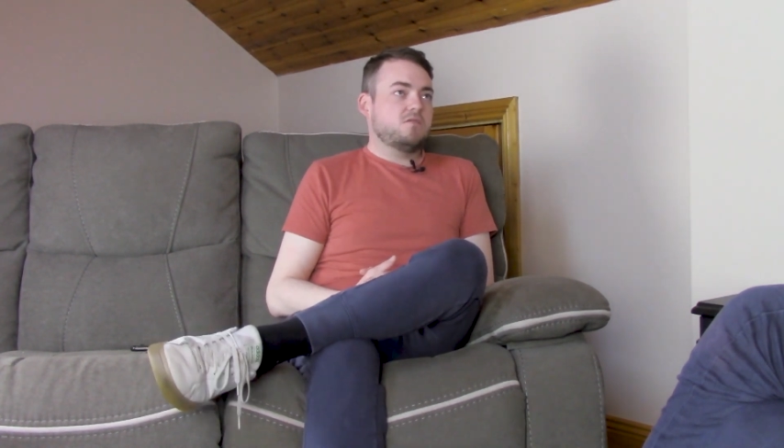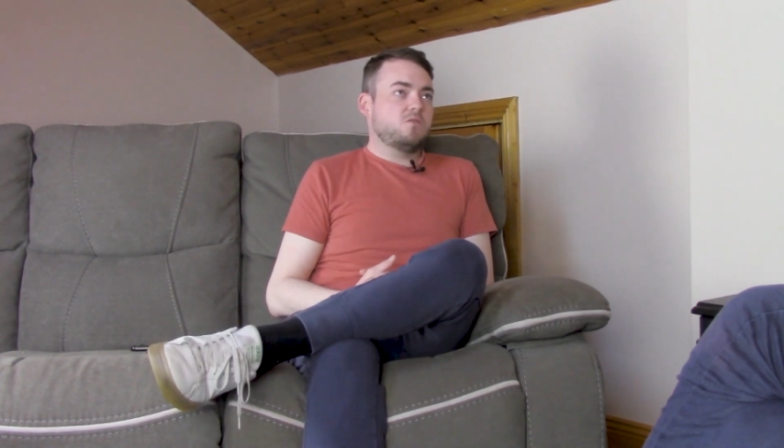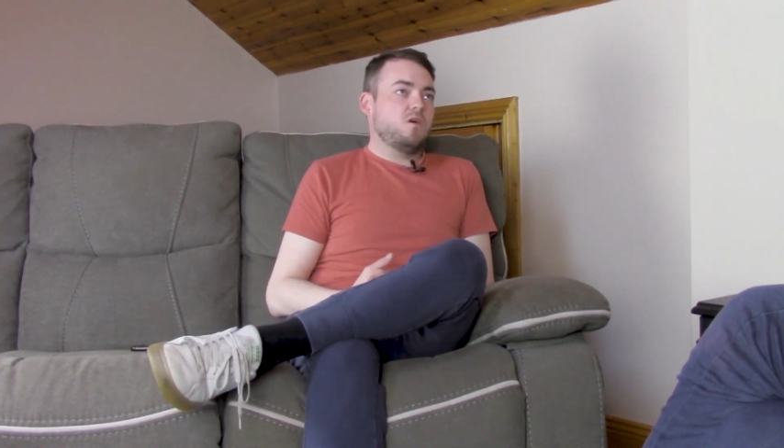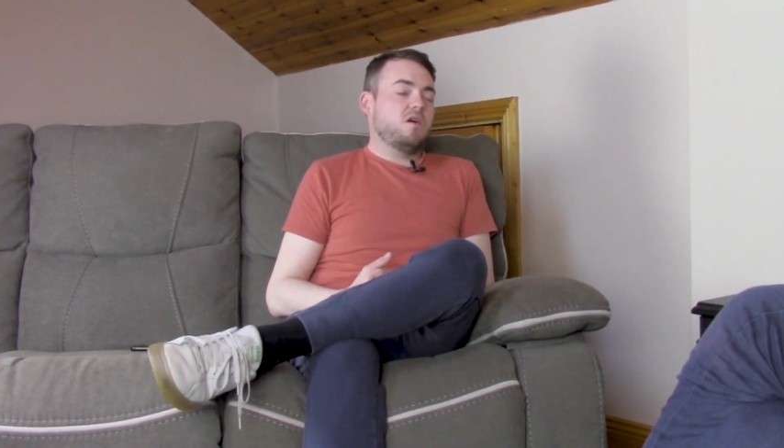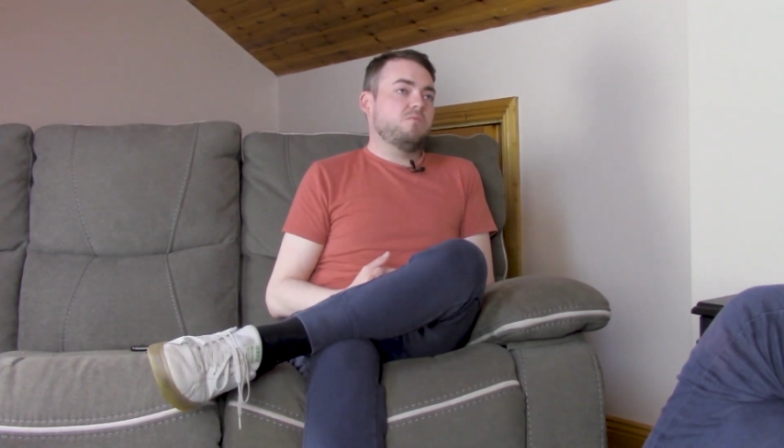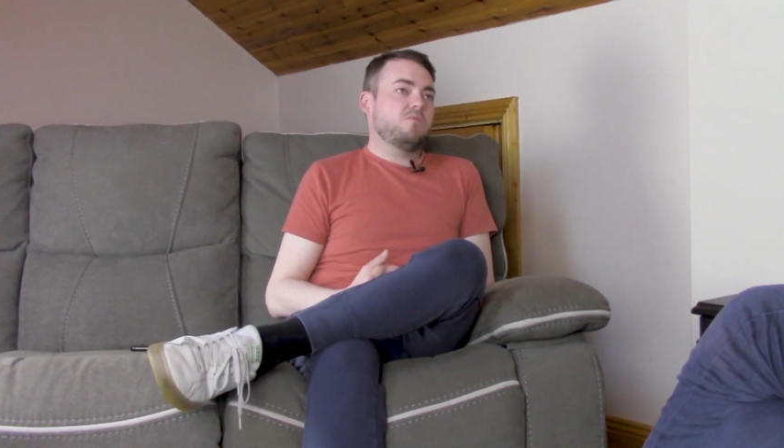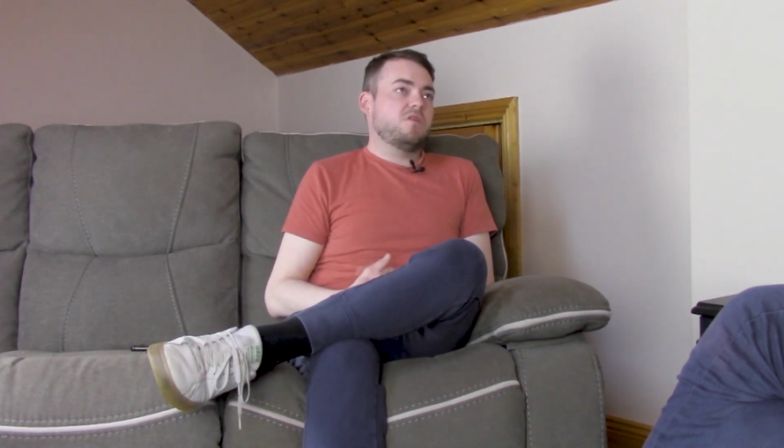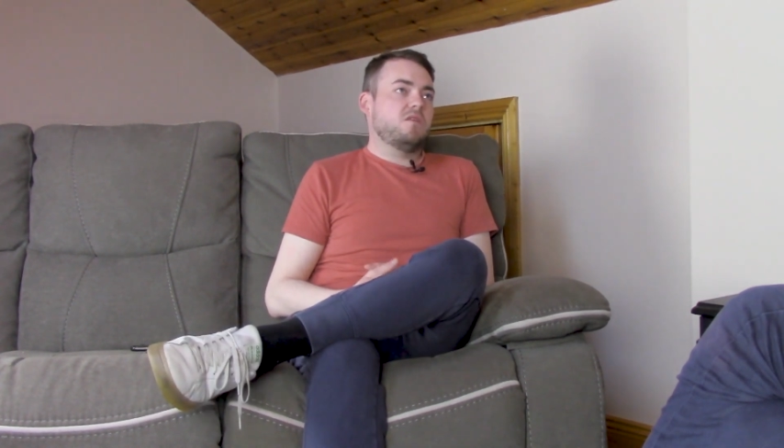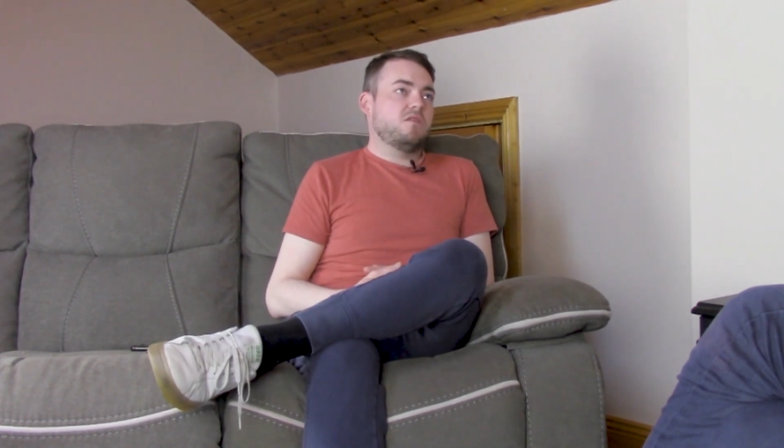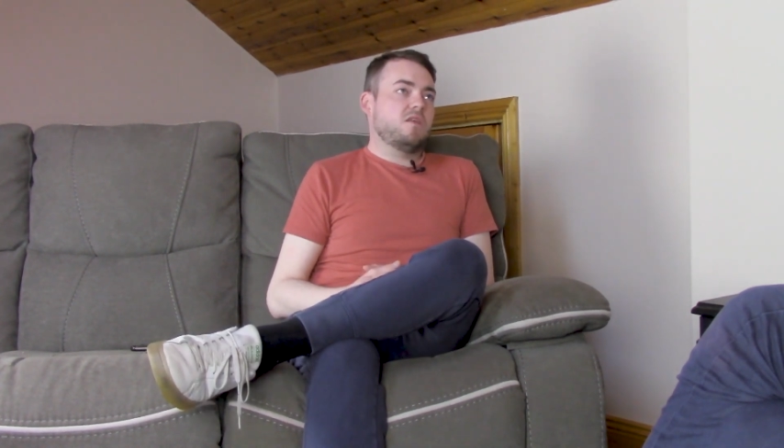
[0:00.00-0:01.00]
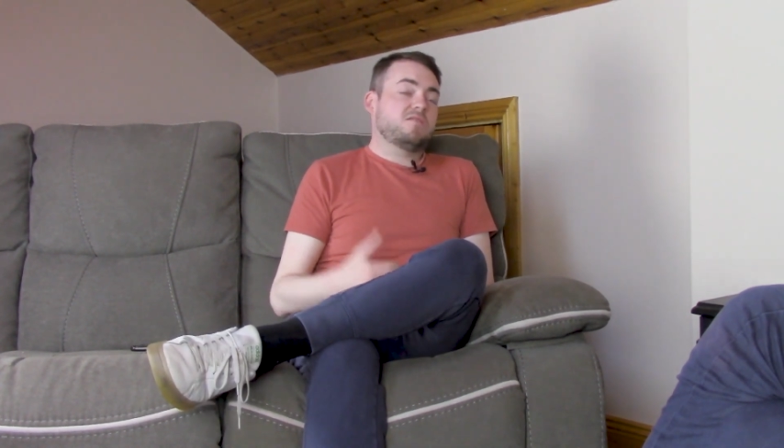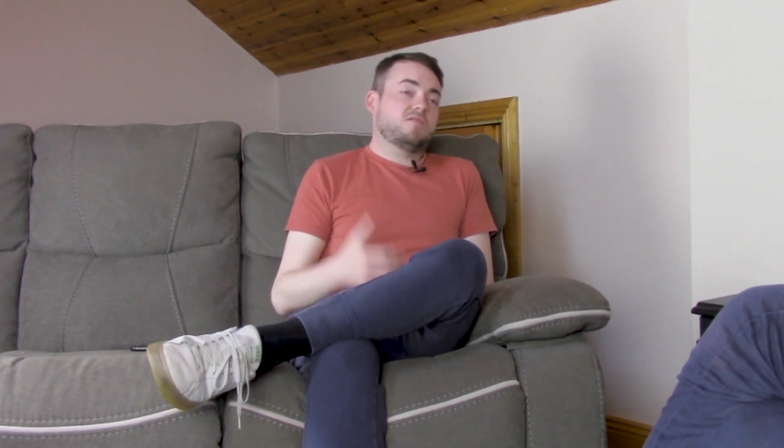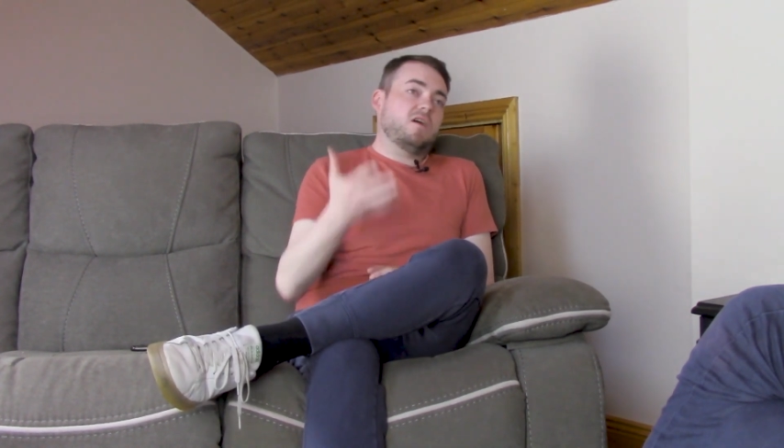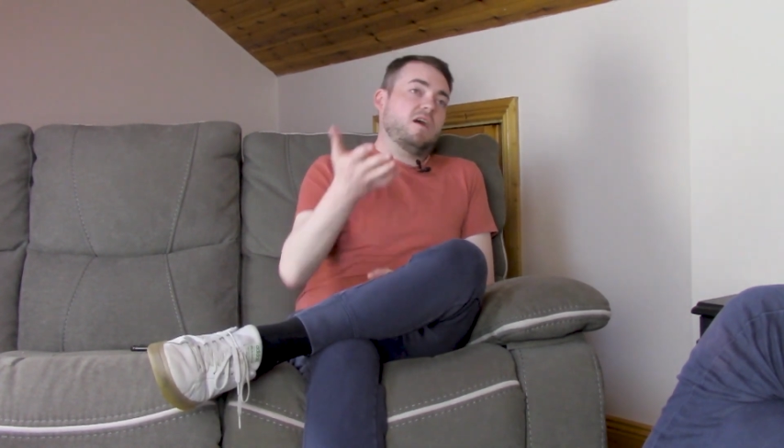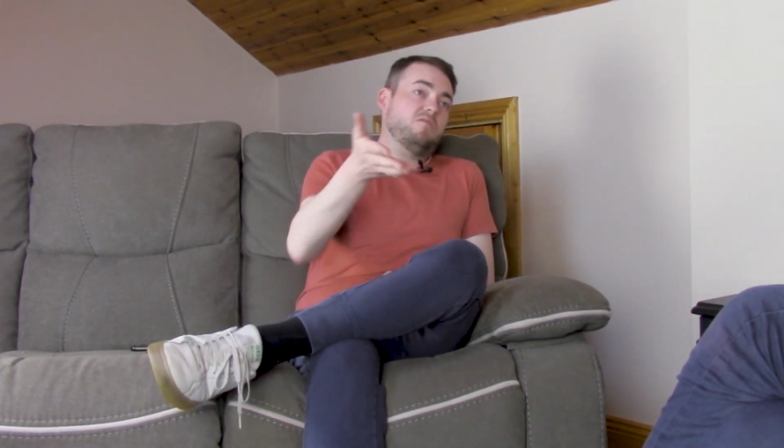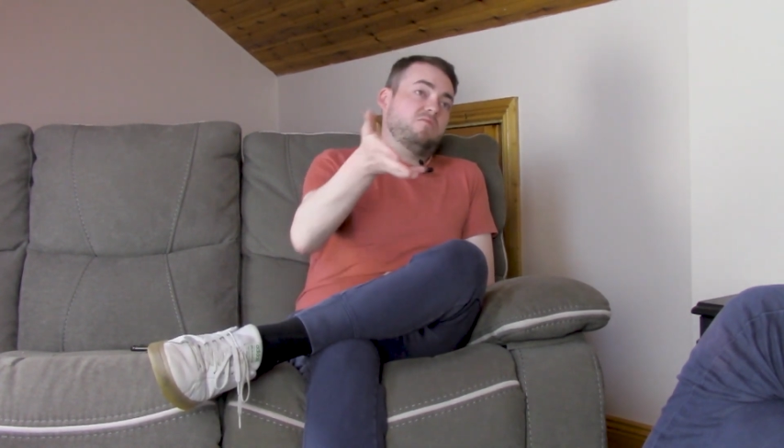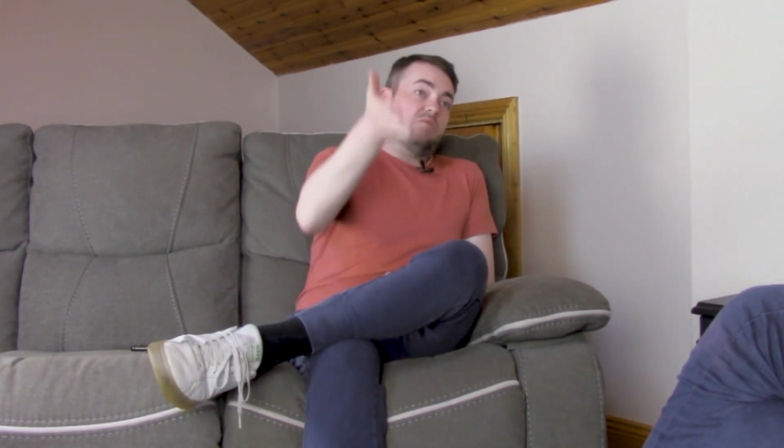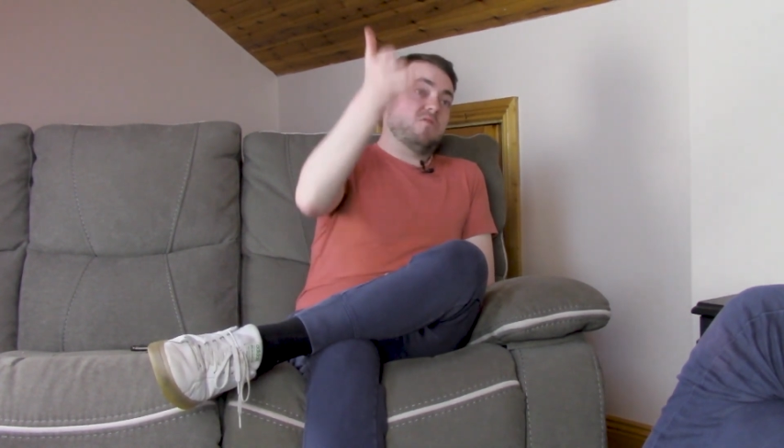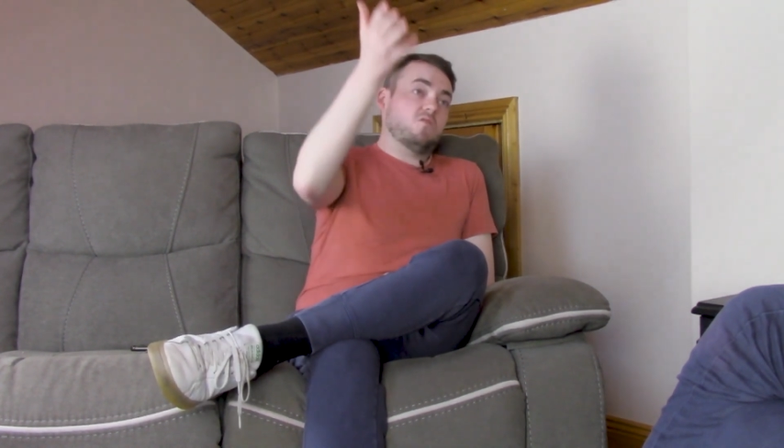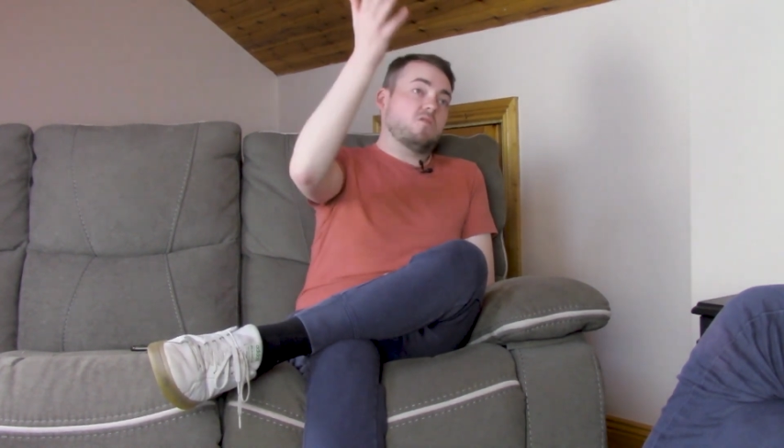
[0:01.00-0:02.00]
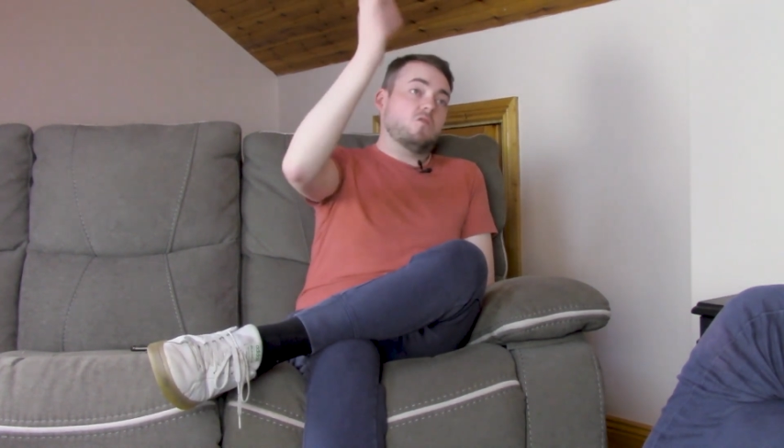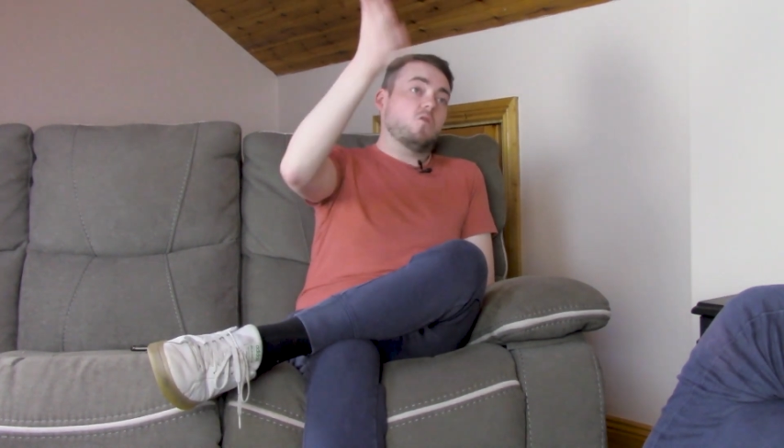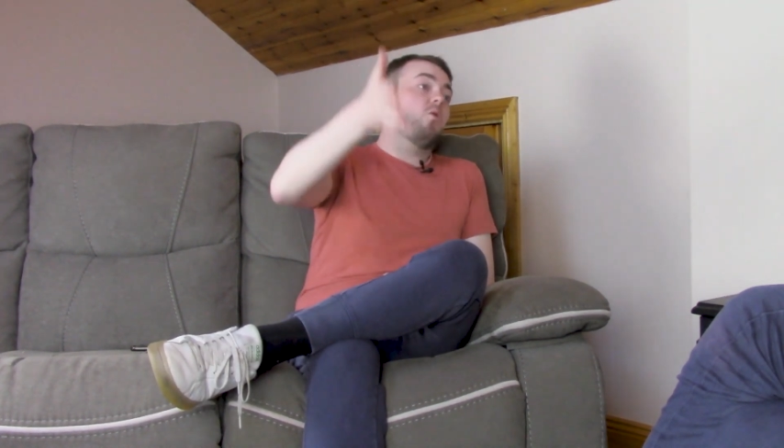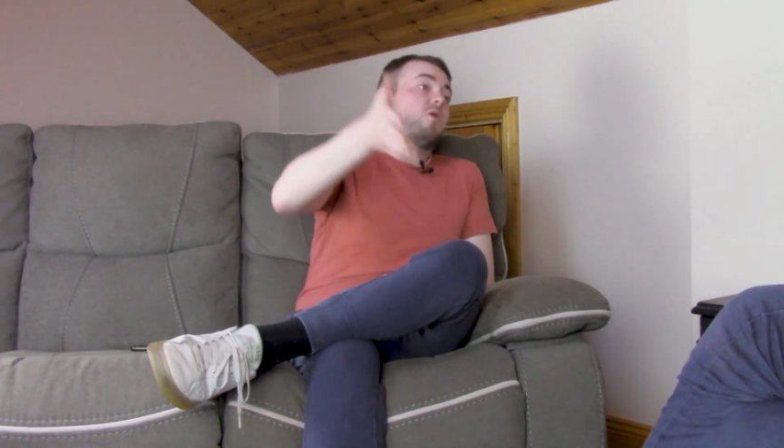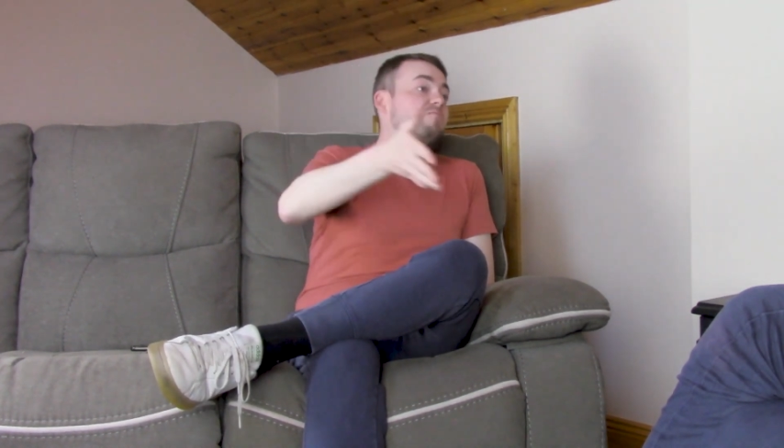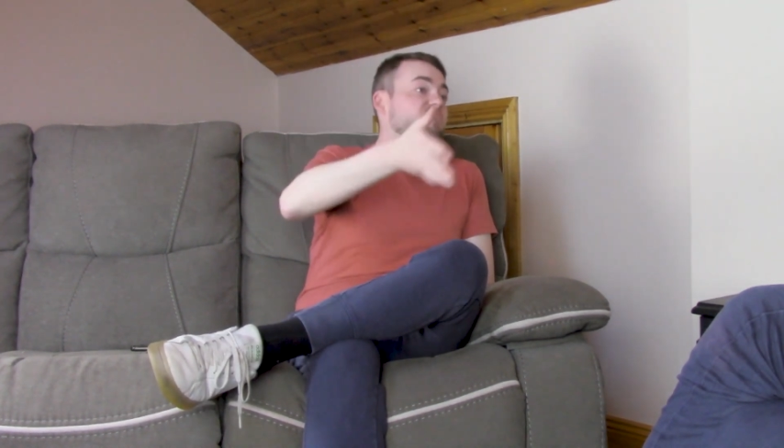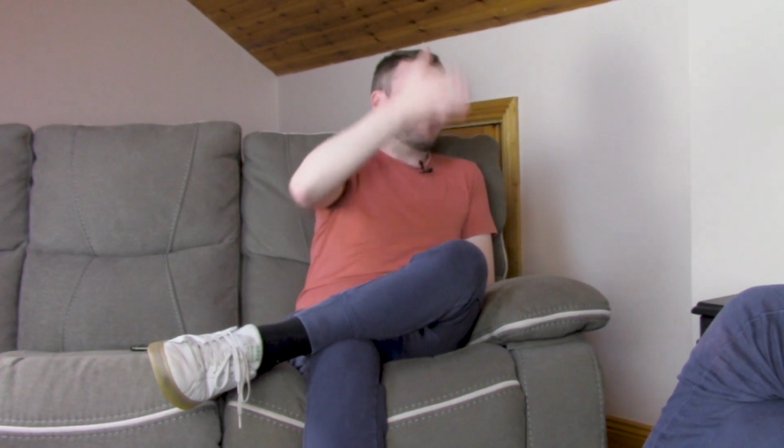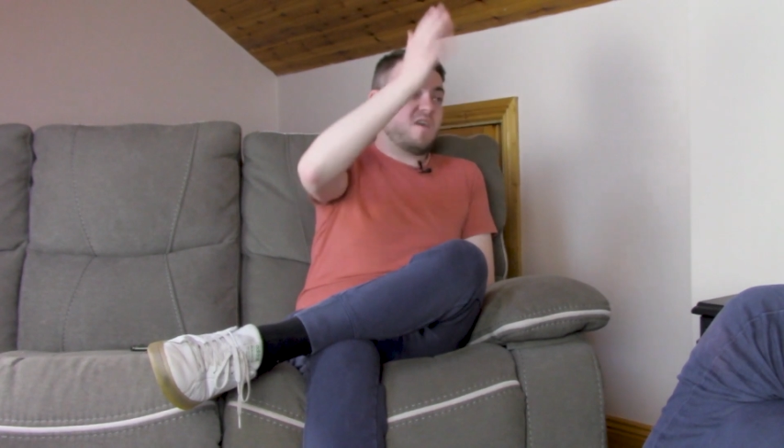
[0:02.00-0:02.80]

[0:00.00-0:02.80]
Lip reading: So then next I have for Gory.